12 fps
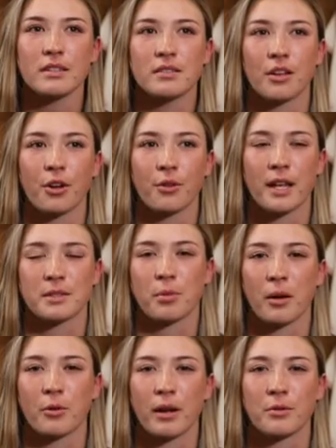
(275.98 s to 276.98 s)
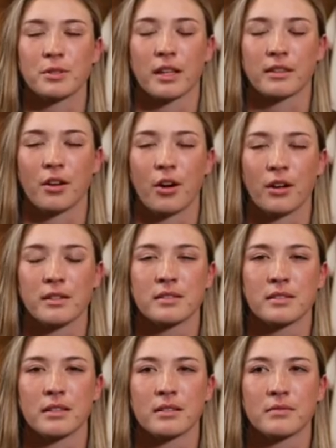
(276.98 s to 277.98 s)
so that's probably why it was like the
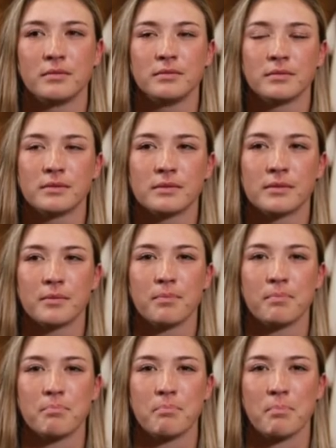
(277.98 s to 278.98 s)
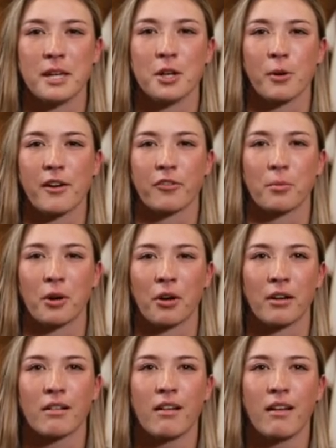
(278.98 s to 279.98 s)
hardest to be away from
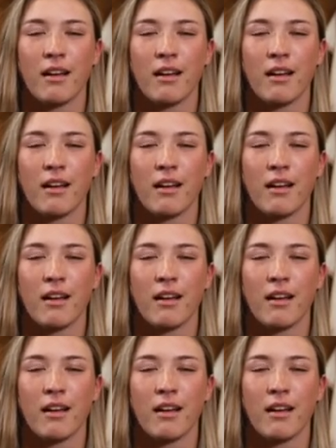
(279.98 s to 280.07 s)
her.